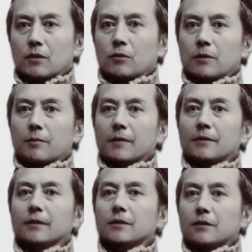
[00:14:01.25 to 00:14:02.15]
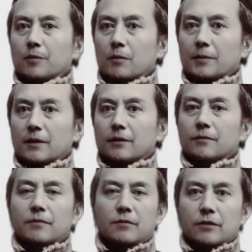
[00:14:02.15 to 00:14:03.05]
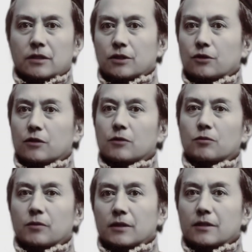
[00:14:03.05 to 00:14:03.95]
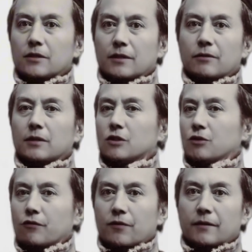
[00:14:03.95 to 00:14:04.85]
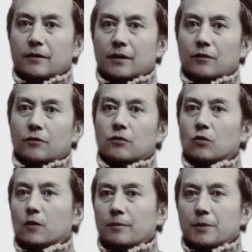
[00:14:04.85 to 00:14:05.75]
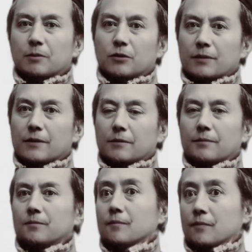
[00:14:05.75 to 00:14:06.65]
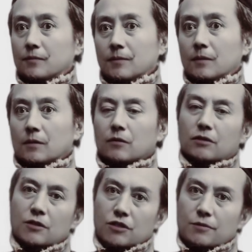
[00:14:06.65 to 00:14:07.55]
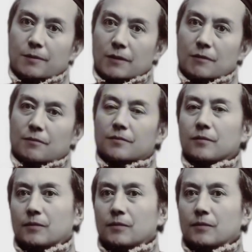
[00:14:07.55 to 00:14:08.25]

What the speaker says: When a man is popular, it is still necessary to find out why people like him. 28.